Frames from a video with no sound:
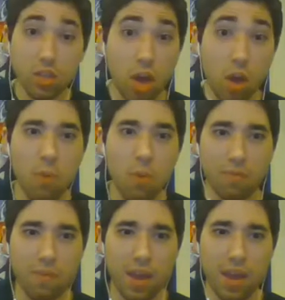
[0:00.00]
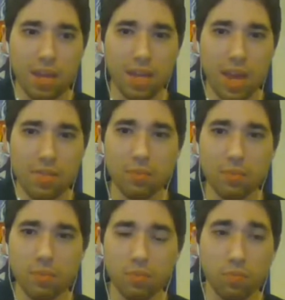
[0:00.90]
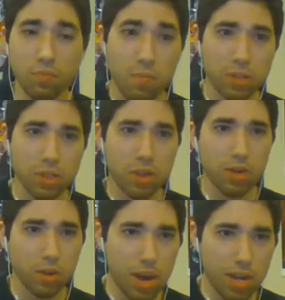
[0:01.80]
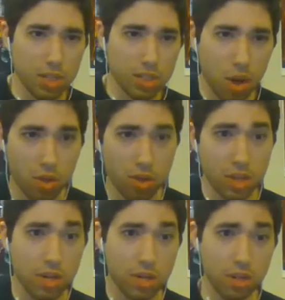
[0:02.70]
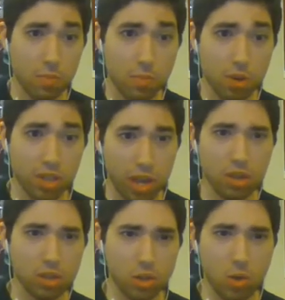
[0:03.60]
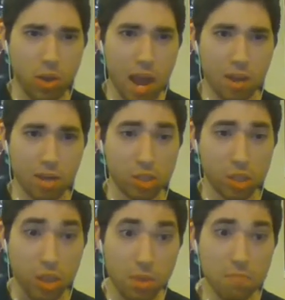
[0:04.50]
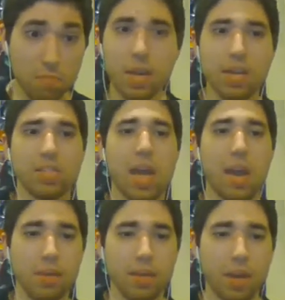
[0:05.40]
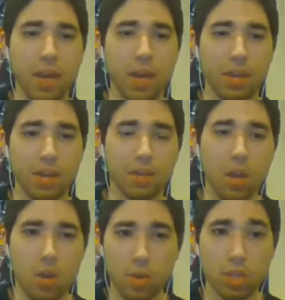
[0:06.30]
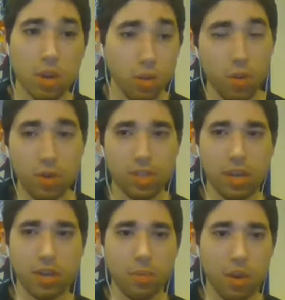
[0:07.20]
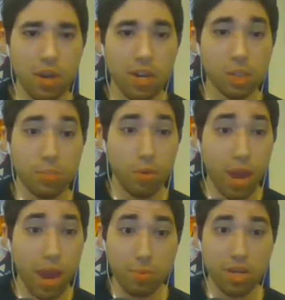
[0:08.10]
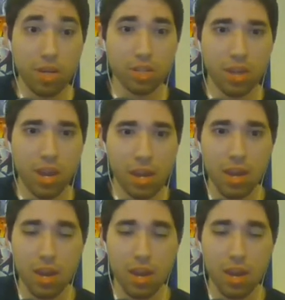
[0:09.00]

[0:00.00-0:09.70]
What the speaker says: lone wolf, and I think what we saw in the credits is like all the Titans are emerging onto Skull Island because something big is happening on the island. We don't know exactly what it is. Perhaps it is like